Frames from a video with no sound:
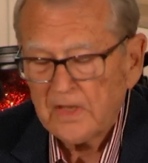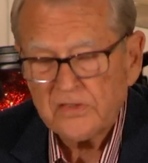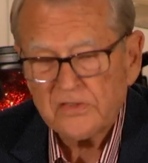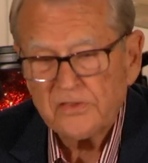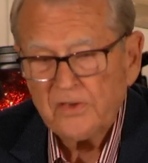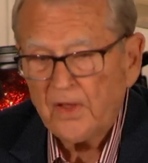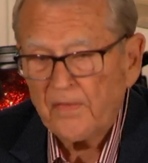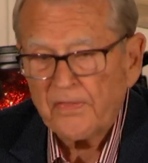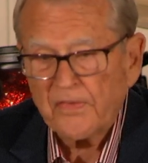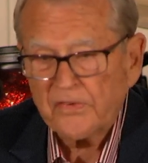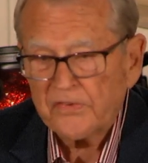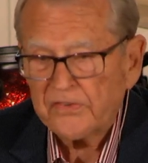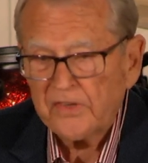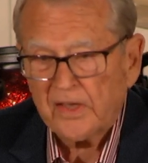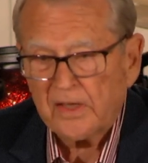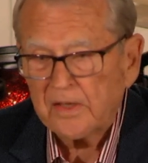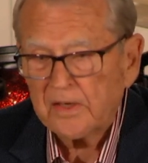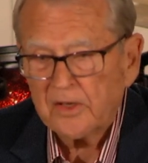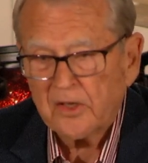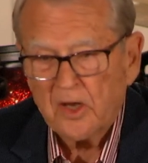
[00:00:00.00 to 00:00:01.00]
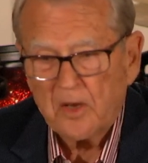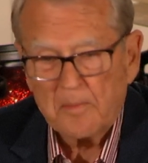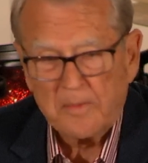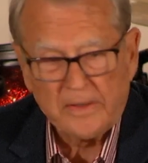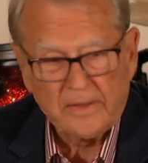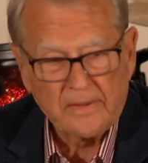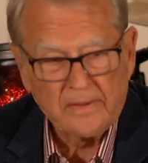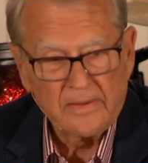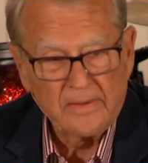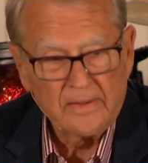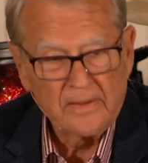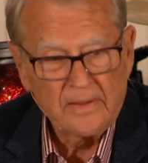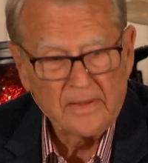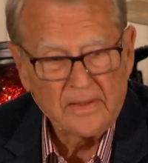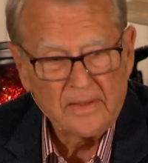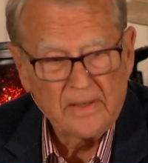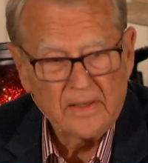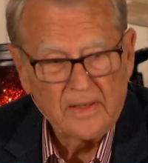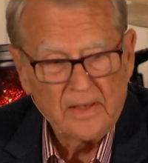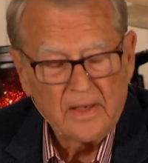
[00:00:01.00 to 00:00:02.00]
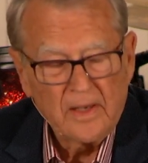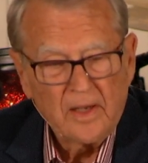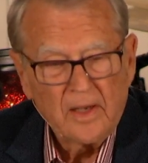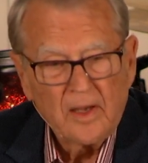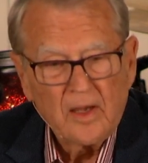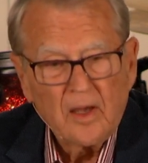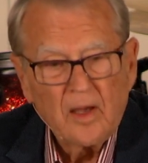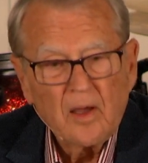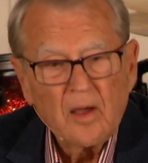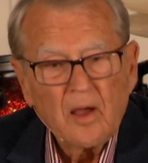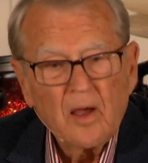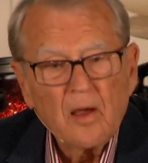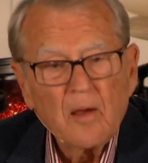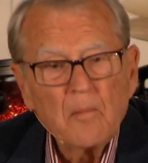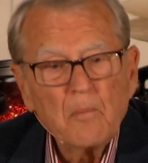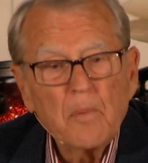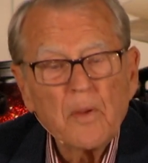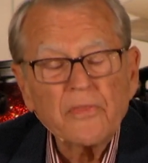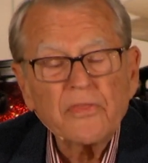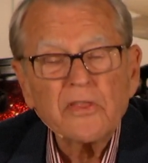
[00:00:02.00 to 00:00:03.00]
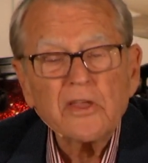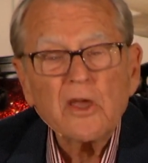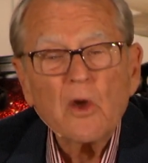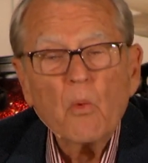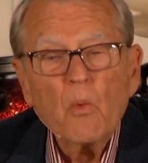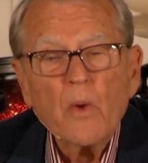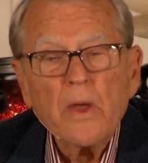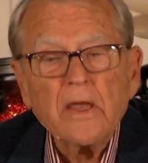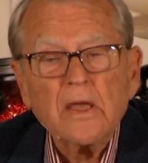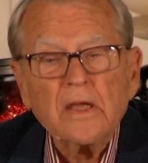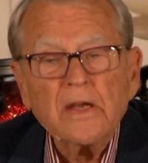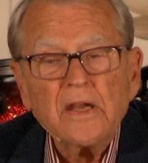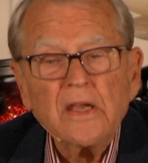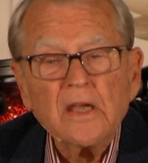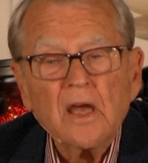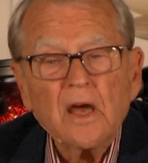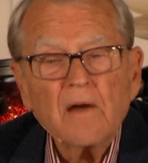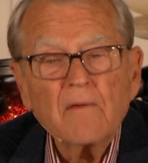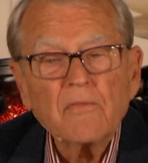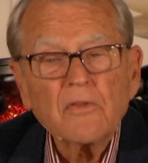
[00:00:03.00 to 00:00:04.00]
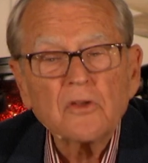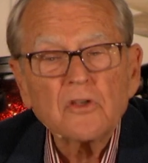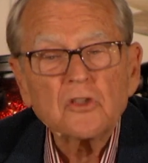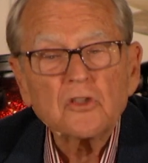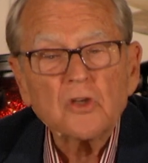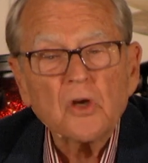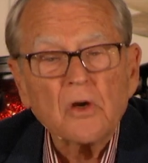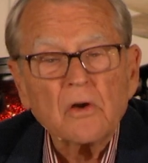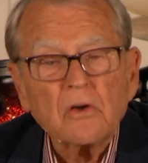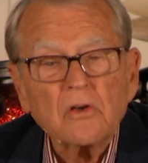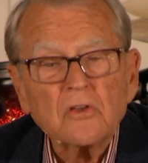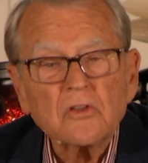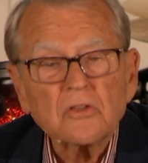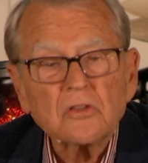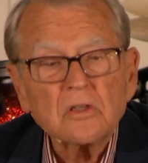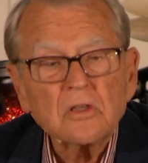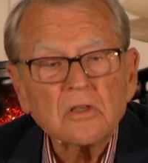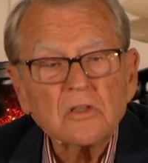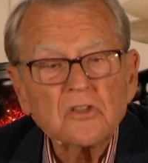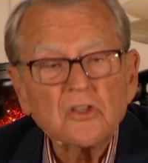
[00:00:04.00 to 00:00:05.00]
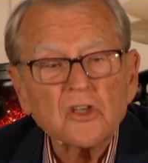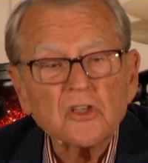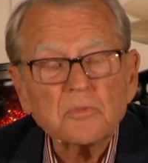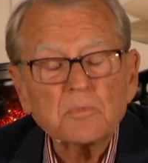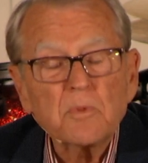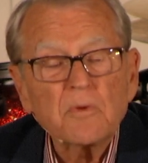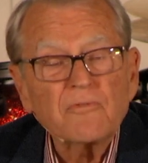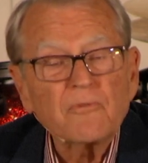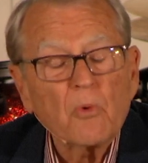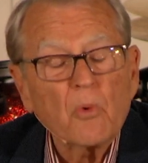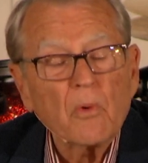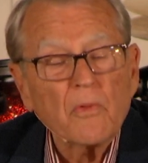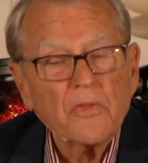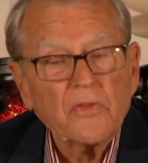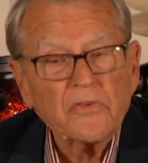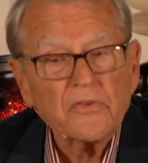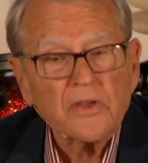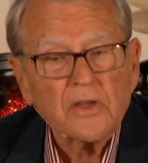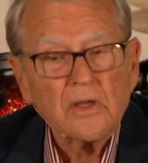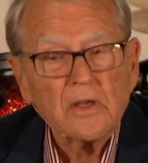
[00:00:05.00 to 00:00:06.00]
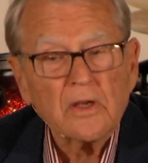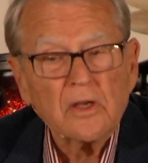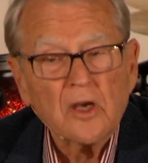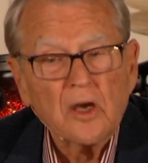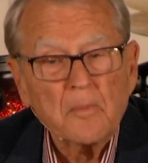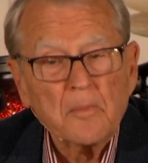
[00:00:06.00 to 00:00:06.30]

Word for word: is not the second coming, but the awakening of the church just before the second